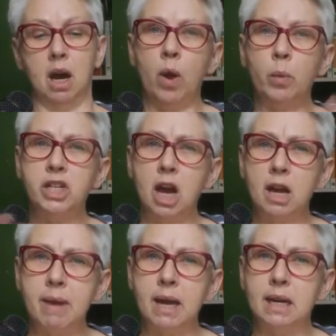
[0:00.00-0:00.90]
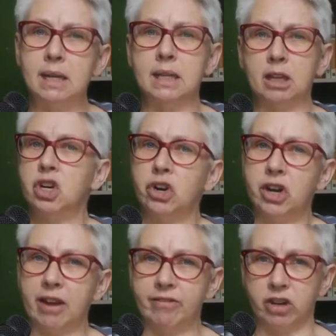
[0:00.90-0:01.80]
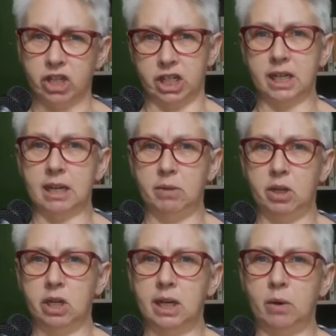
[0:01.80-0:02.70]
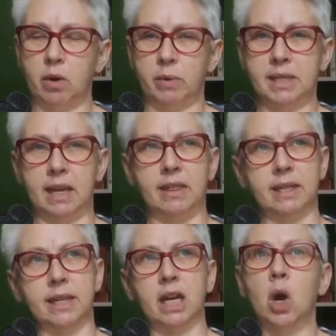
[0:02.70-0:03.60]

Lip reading: When we talk about it in the neurodivergent community, when we say things like,